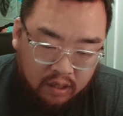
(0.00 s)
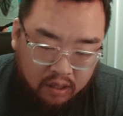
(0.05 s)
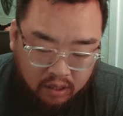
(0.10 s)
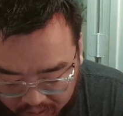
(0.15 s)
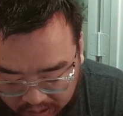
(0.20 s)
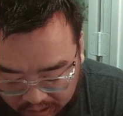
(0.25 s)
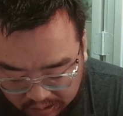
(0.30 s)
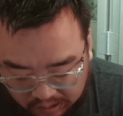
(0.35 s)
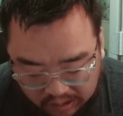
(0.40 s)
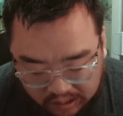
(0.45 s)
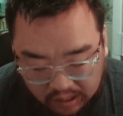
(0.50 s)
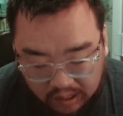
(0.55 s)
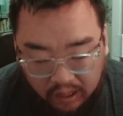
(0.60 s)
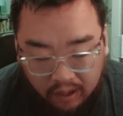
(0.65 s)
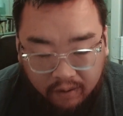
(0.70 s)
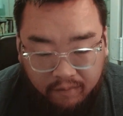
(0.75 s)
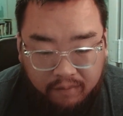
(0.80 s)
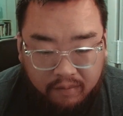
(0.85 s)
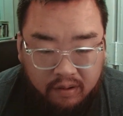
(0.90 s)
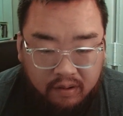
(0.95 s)
things that
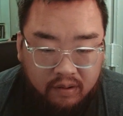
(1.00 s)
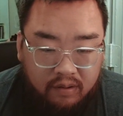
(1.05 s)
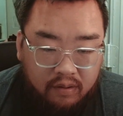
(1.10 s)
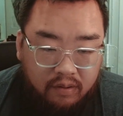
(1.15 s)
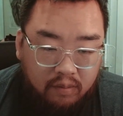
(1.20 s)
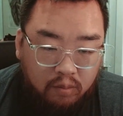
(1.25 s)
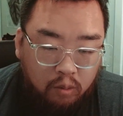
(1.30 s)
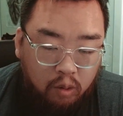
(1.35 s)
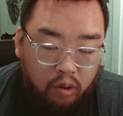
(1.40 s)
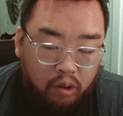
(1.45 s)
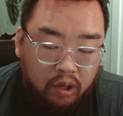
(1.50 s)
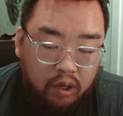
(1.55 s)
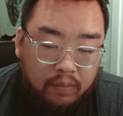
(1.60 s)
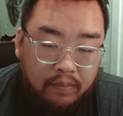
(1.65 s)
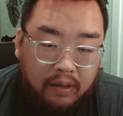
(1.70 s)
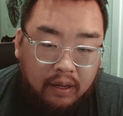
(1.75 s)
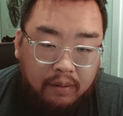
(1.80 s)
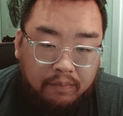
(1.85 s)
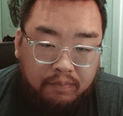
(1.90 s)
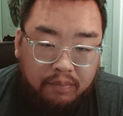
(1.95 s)
I've been worried
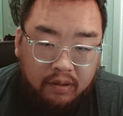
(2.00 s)
about.